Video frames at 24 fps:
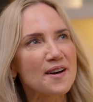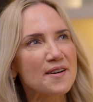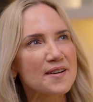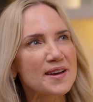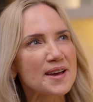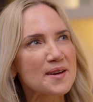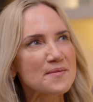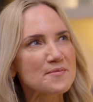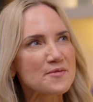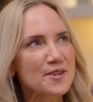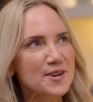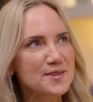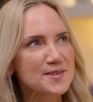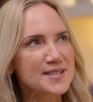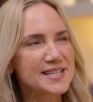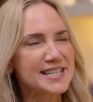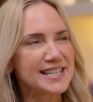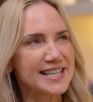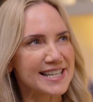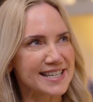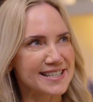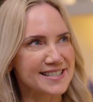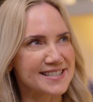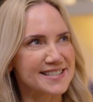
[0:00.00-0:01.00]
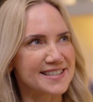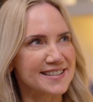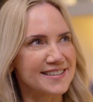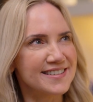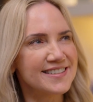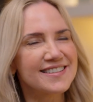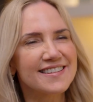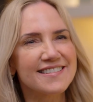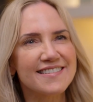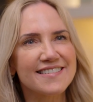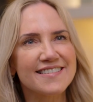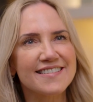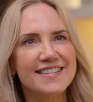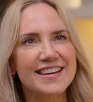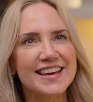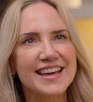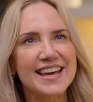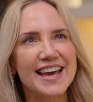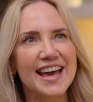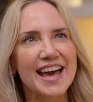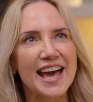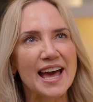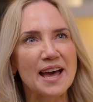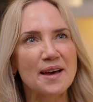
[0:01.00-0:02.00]
am Rosie Nixon.
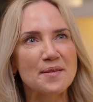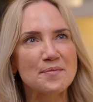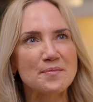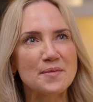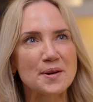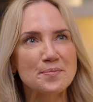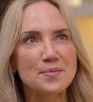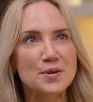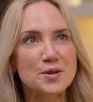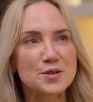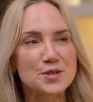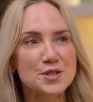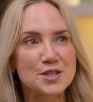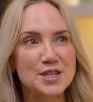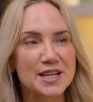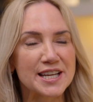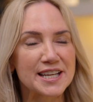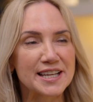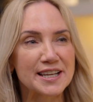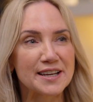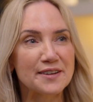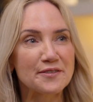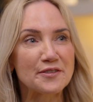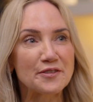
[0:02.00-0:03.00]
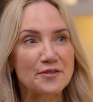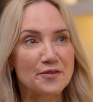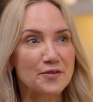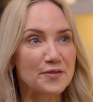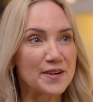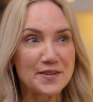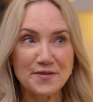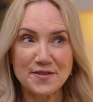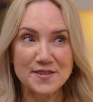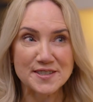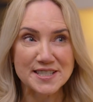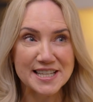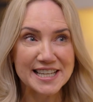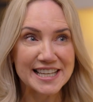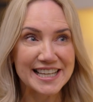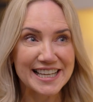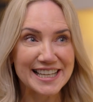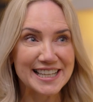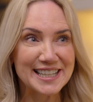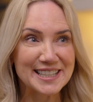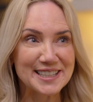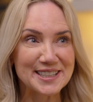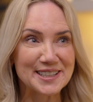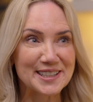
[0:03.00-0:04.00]
I am pushing
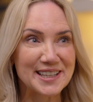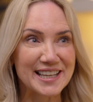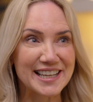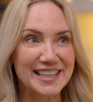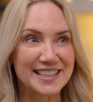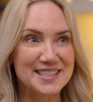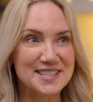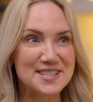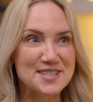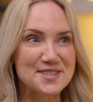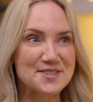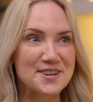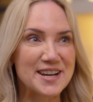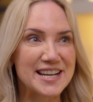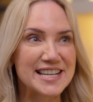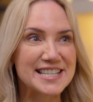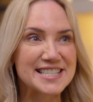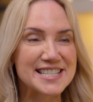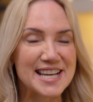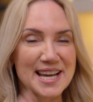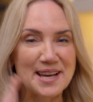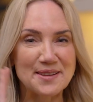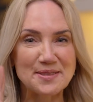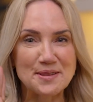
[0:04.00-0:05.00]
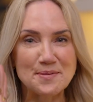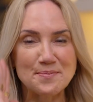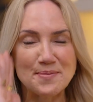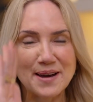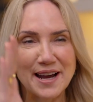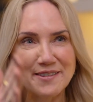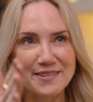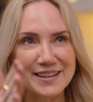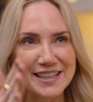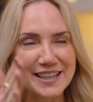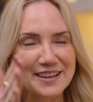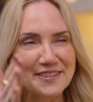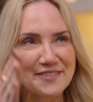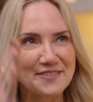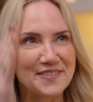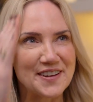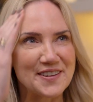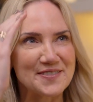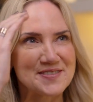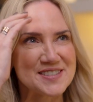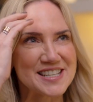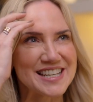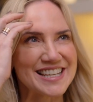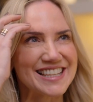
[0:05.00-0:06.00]
50, looking straight down the barrel at
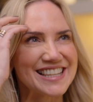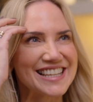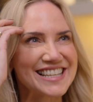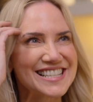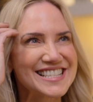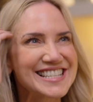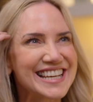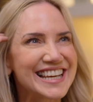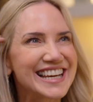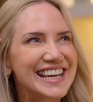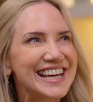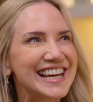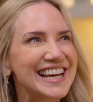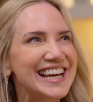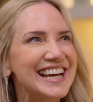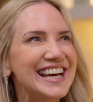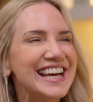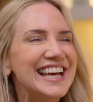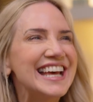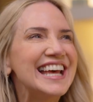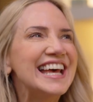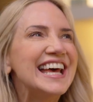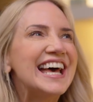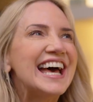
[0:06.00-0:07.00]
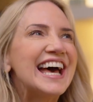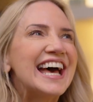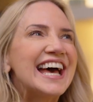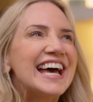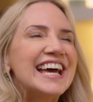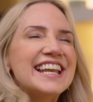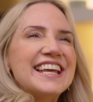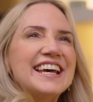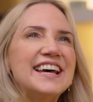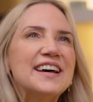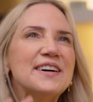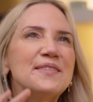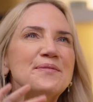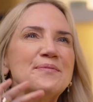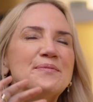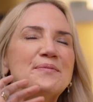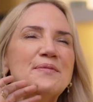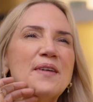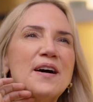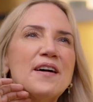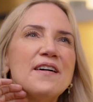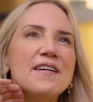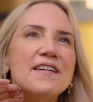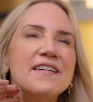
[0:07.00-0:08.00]
50 this year. And
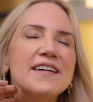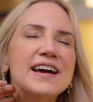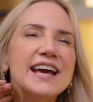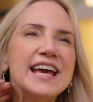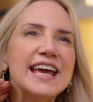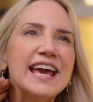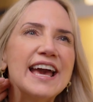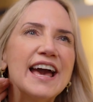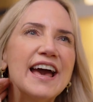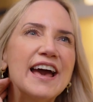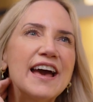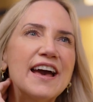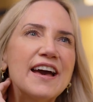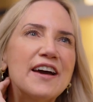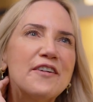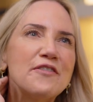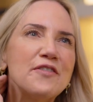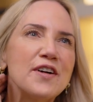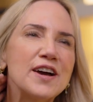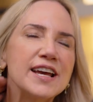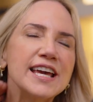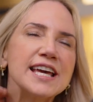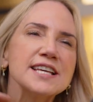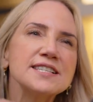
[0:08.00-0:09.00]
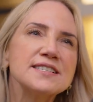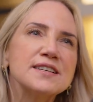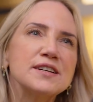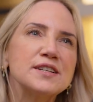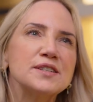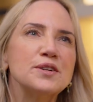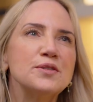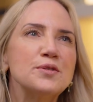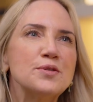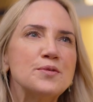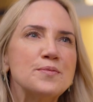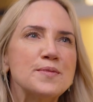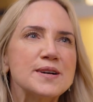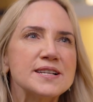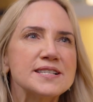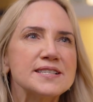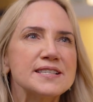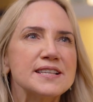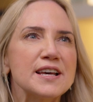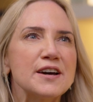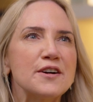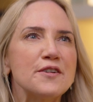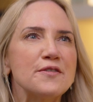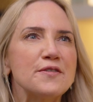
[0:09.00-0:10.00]
I guess I'd call
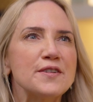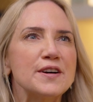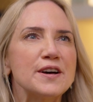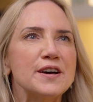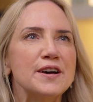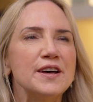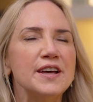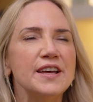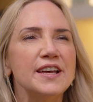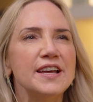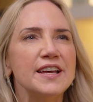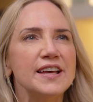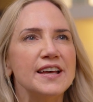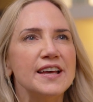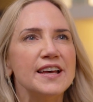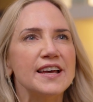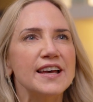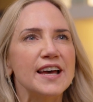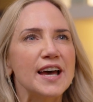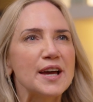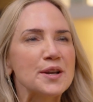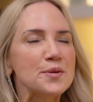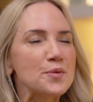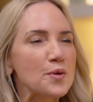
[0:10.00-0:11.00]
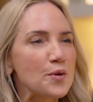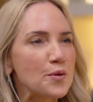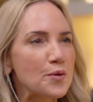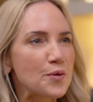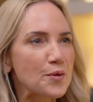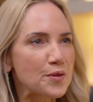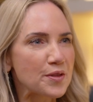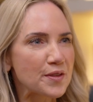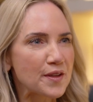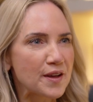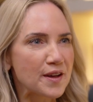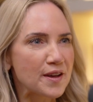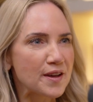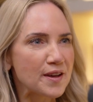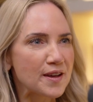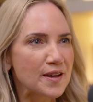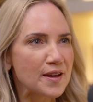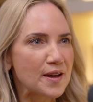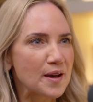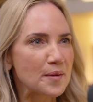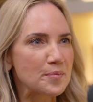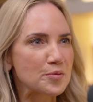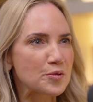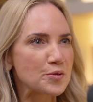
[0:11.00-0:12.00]
myself an author,
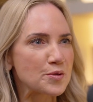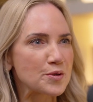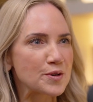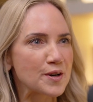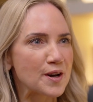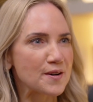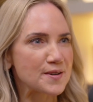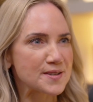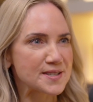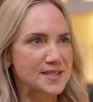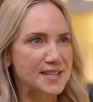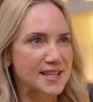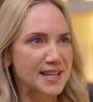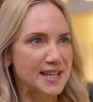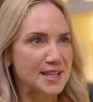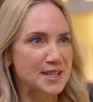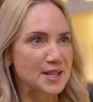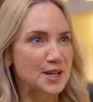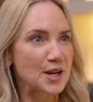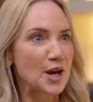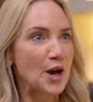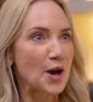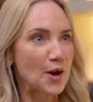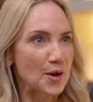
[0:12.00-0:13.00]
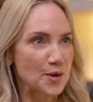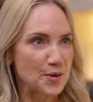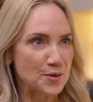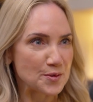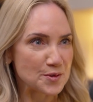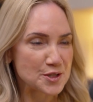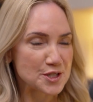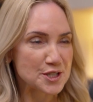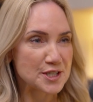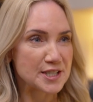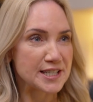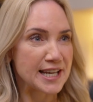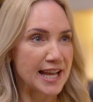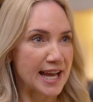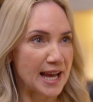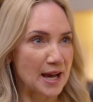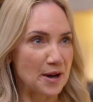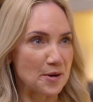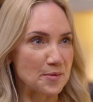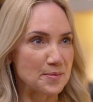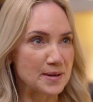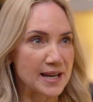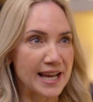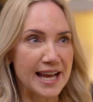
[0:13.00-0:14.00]
a broadcaster and a coach
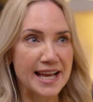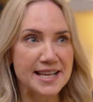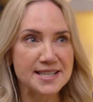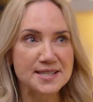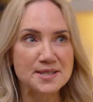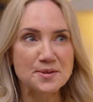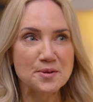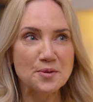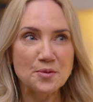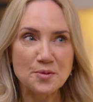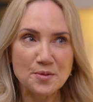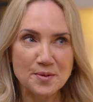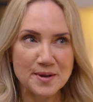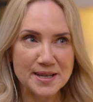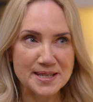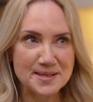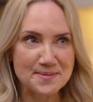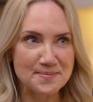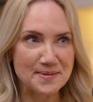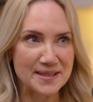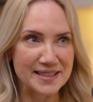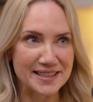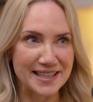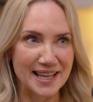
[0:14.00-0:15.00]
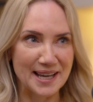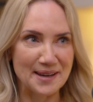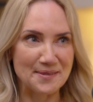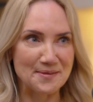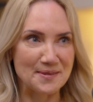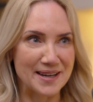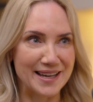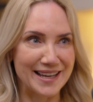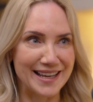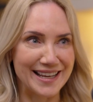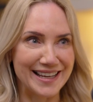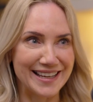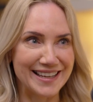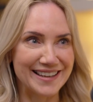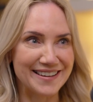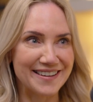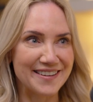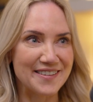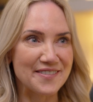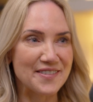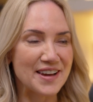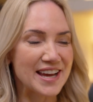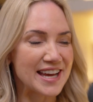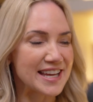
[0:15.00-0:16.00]
now, but it hasn't always been that way.
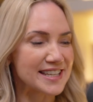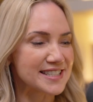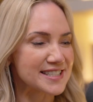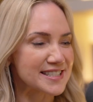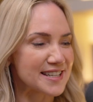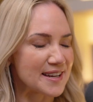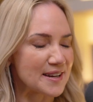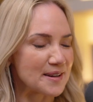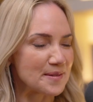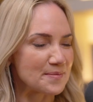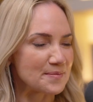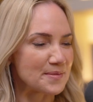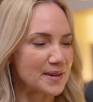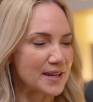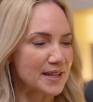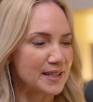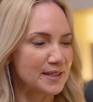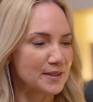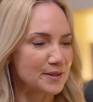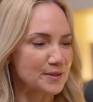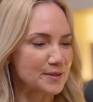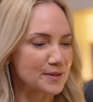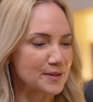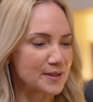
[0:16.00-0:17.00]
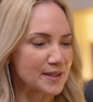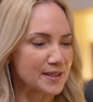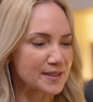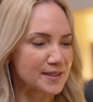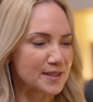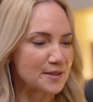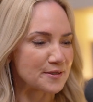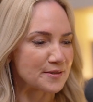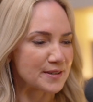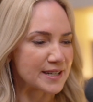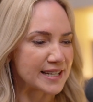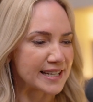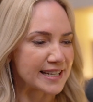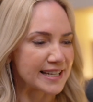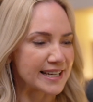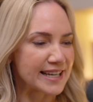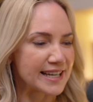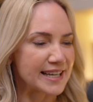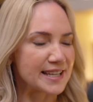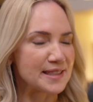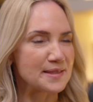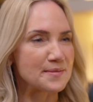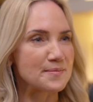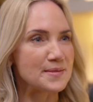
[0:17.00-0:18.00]
I've had a long career
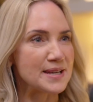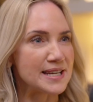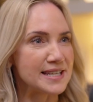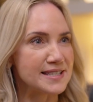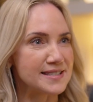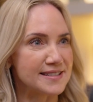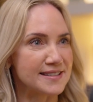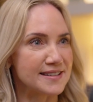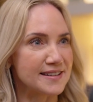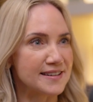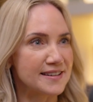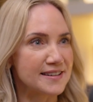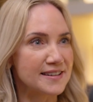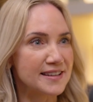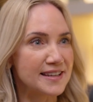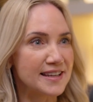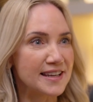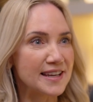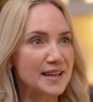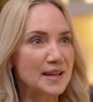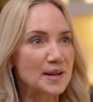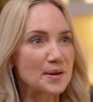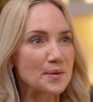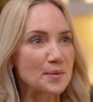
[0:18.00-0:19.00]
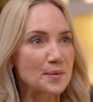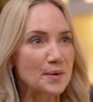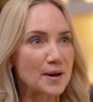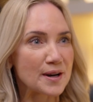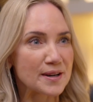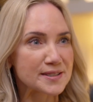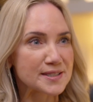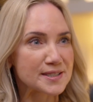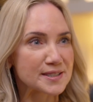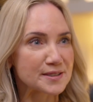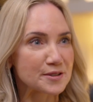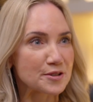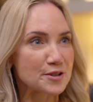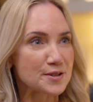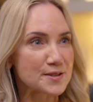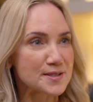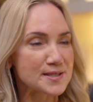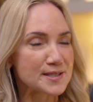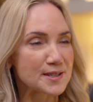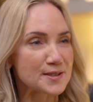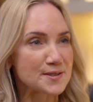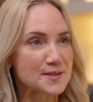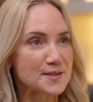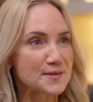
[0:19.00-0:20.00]
in the media, worked across
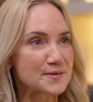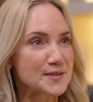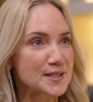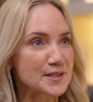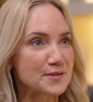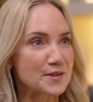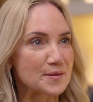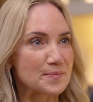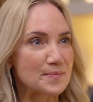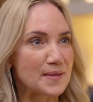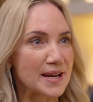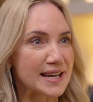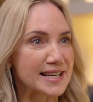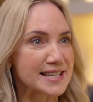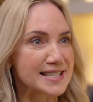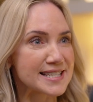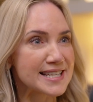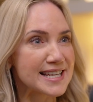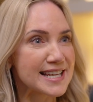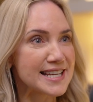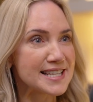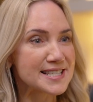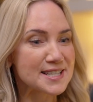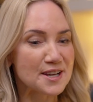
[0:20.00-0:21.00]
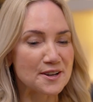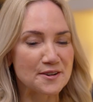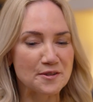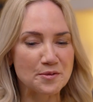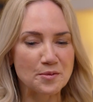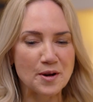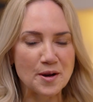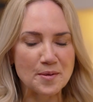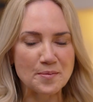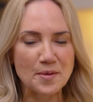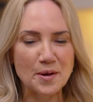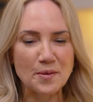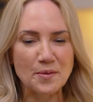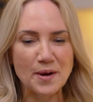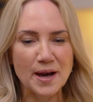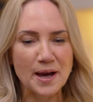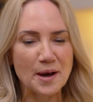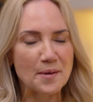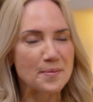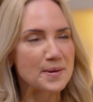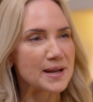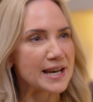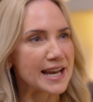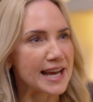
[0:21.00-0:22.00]
lots of different magazines, kind of worked my way
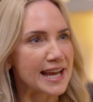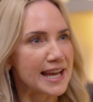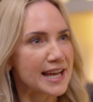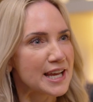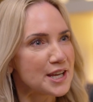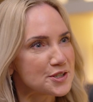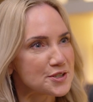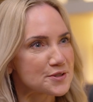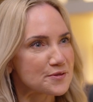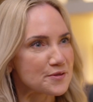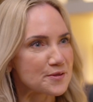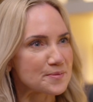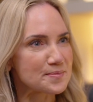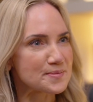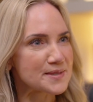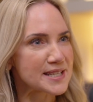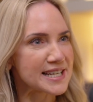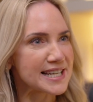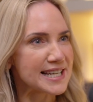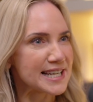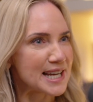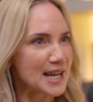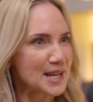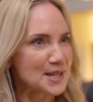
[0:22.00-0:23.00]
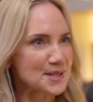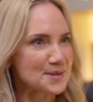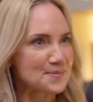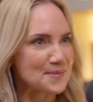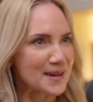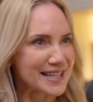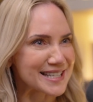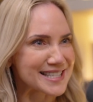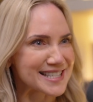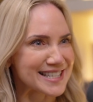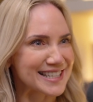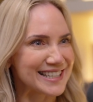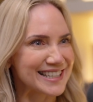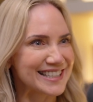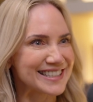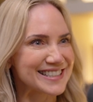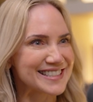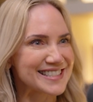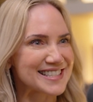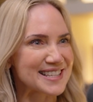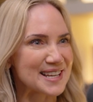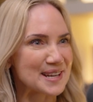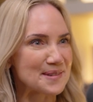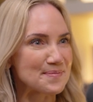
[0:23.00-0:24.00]
up in age from teenage
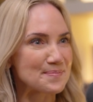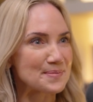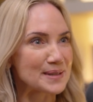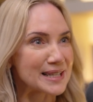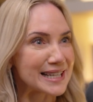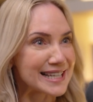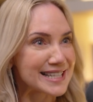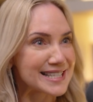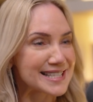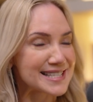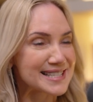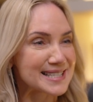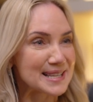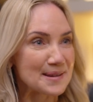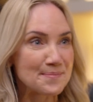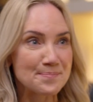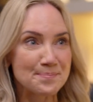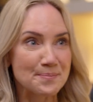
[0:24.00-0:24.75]
magazines like Bliss and